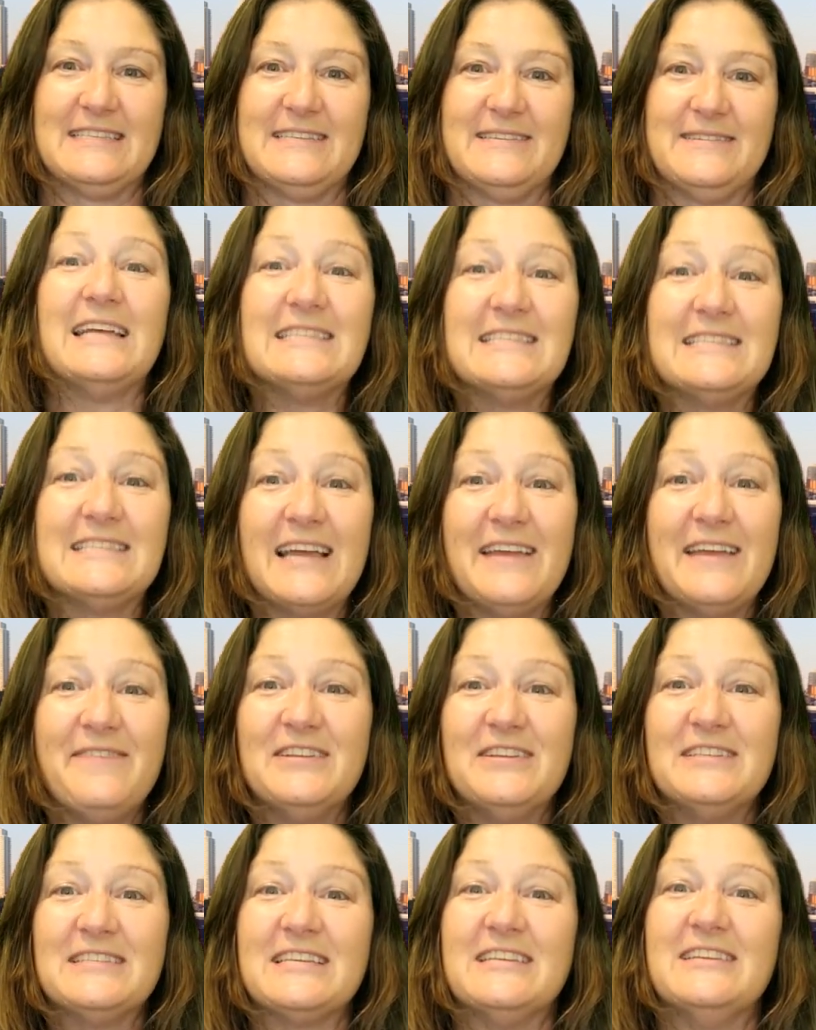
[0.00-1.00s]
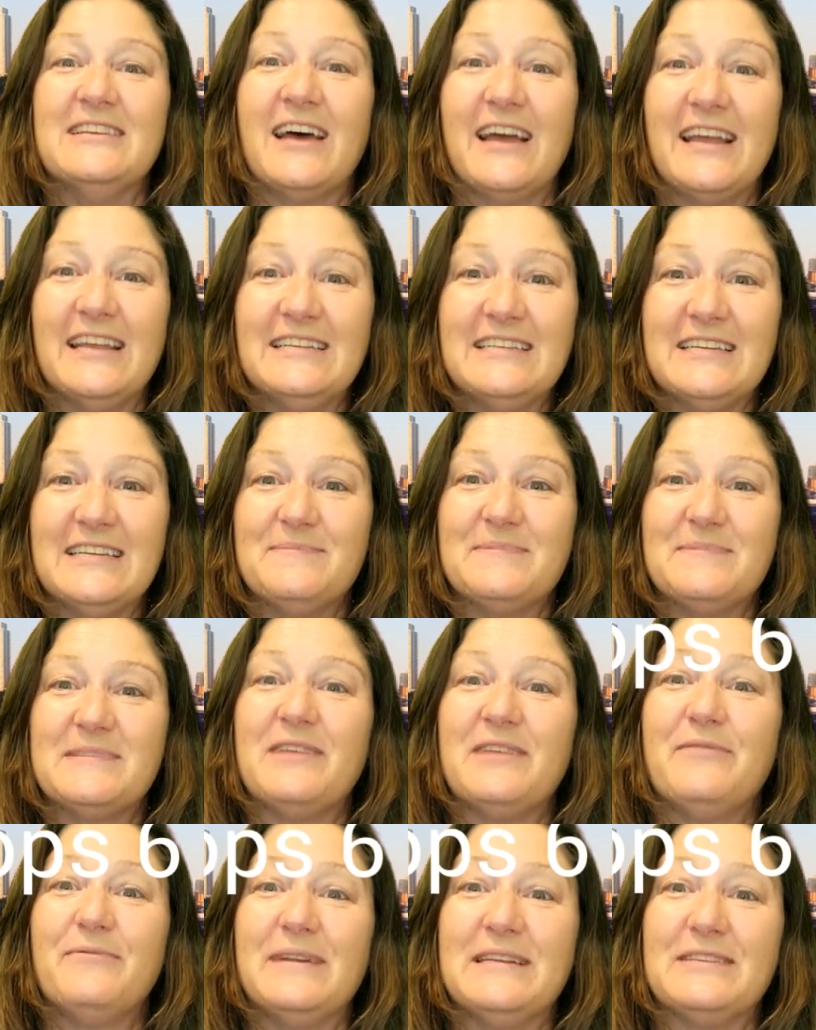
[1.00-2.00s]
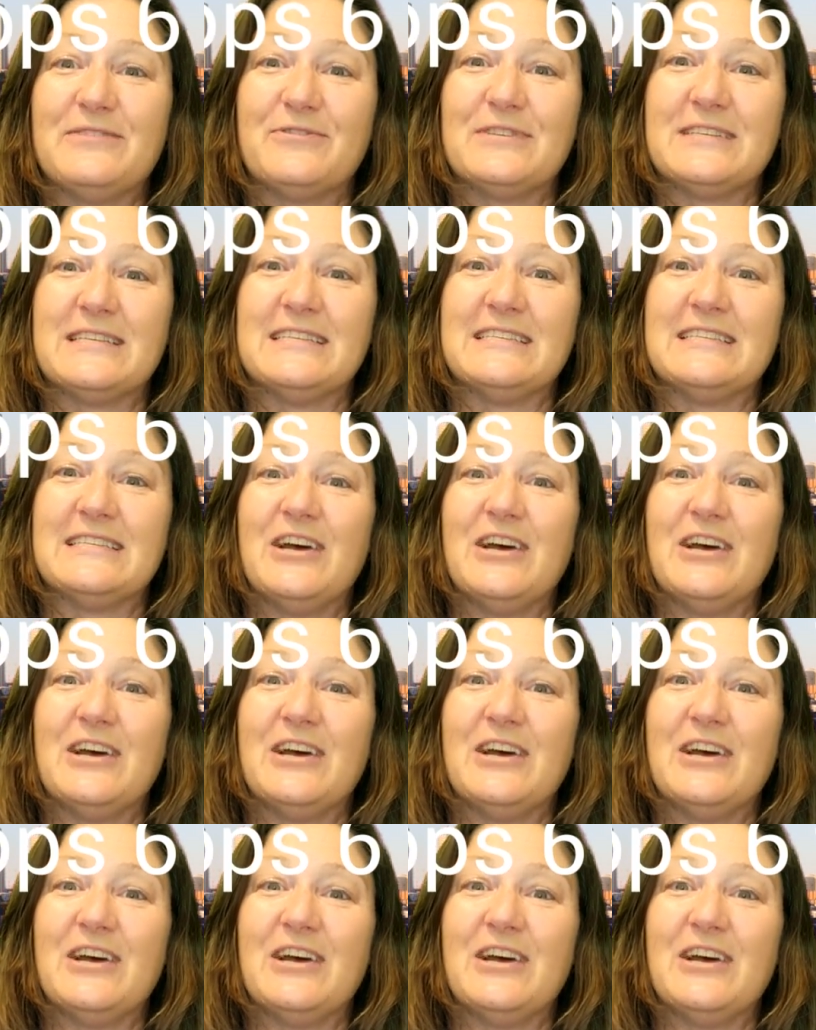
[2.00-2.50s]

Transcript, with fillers: Let's dive into nine tips and resources